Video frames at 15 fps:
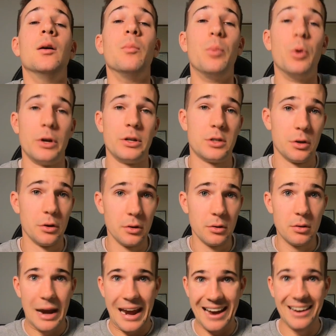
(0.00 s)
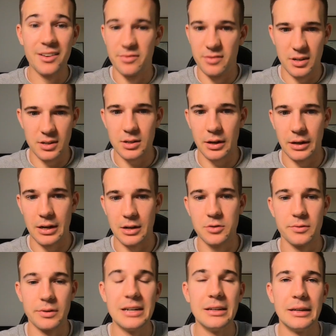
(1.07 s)
Point two out of this, I guess,
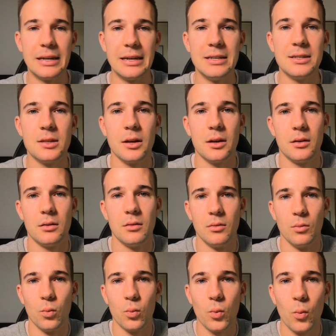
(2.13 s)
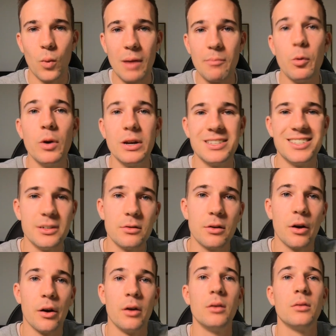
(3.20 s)
really, is that
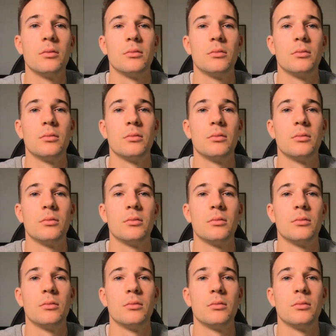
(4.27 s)
1.0,